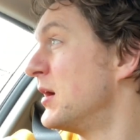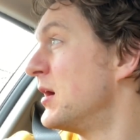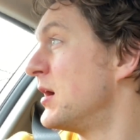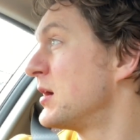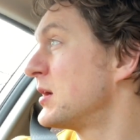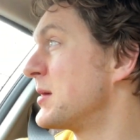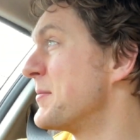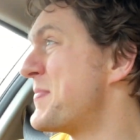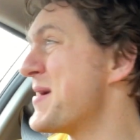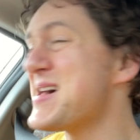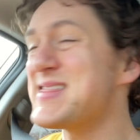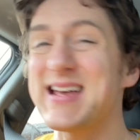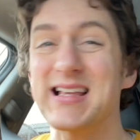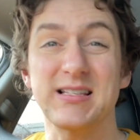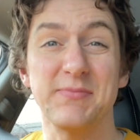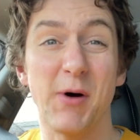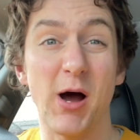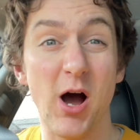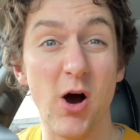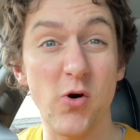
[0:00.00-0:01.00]
Compare
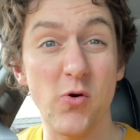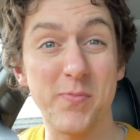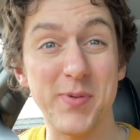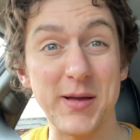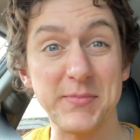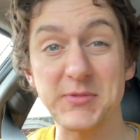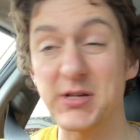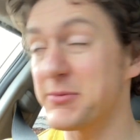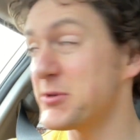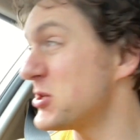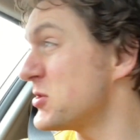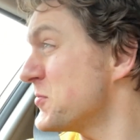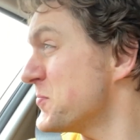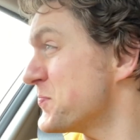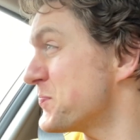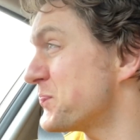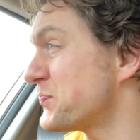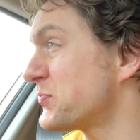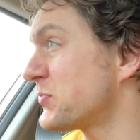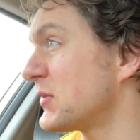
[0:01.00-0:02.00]
that to my old BMW,
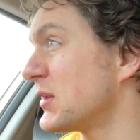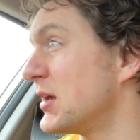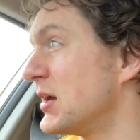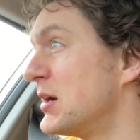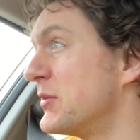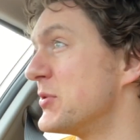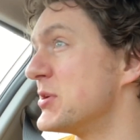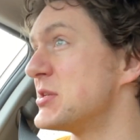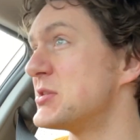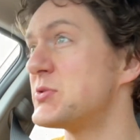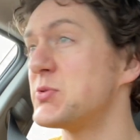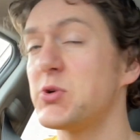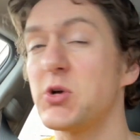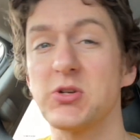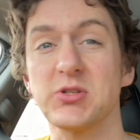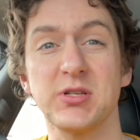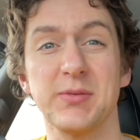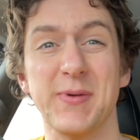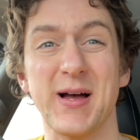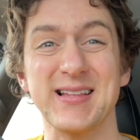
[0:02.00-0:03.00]
which
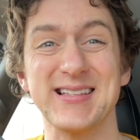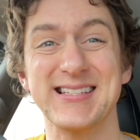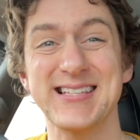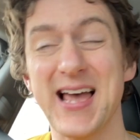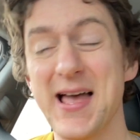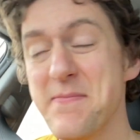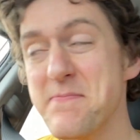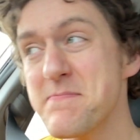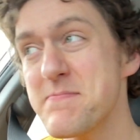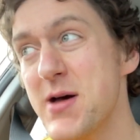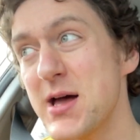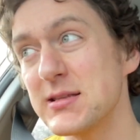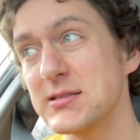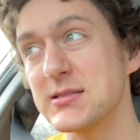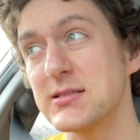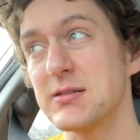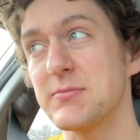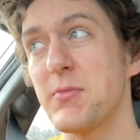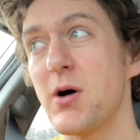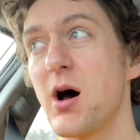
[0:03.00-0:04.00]
costs about 10
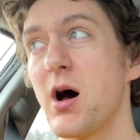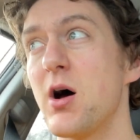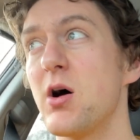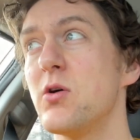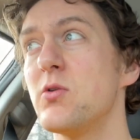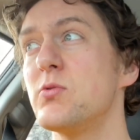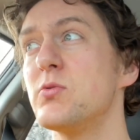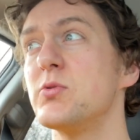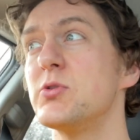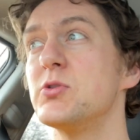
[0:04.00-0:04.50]
pence a mile.